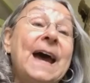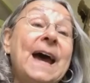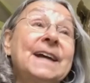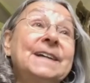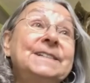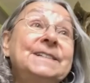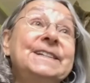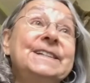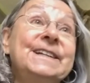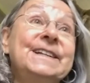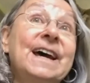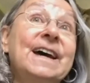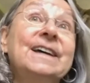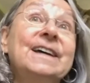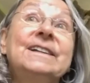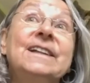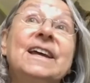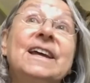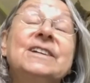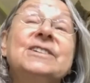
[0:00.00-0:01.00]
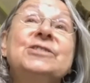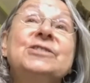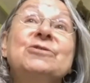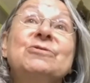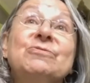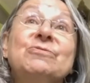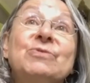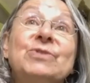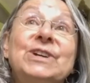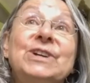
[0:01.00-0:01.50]
I did not like
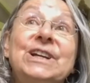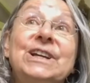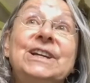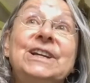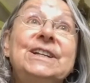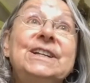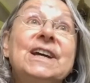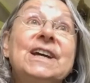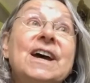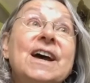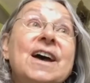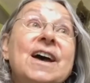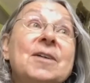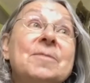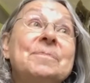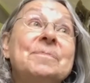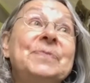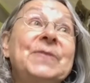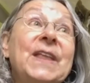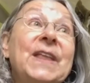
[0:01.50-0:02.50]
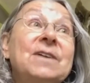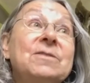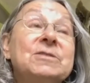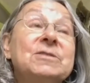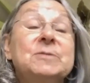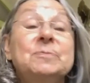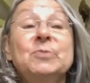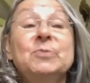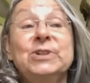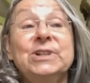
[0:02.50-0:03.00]
to read. Um, I
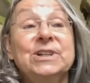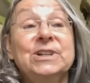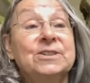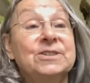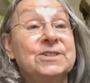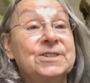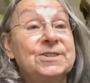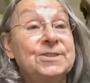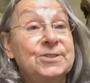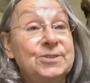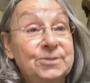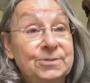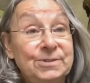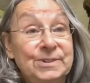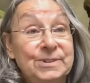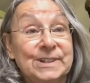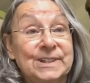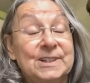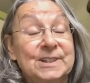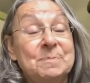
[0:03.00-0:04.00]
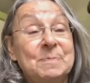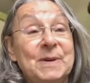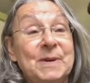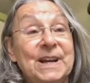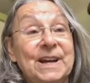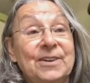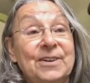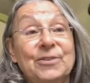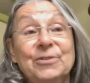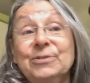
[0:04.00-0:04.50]
was a pretty good student, but
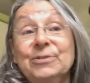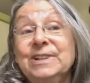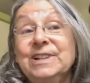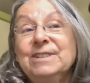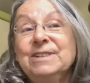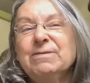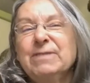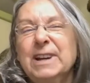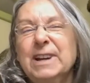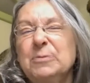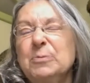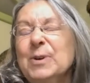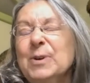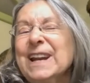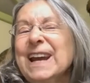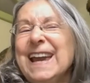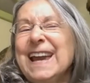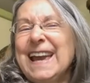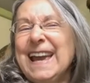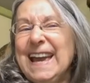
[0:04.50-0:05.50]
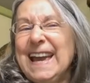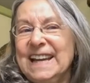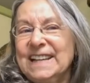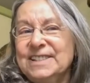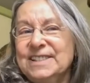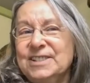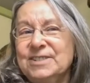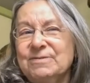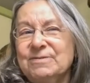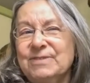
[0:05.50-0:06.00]
I only read what I
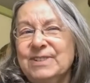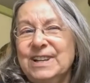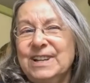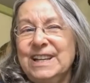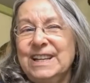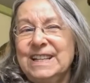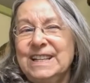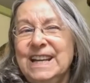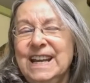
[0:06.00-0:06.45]
had to read.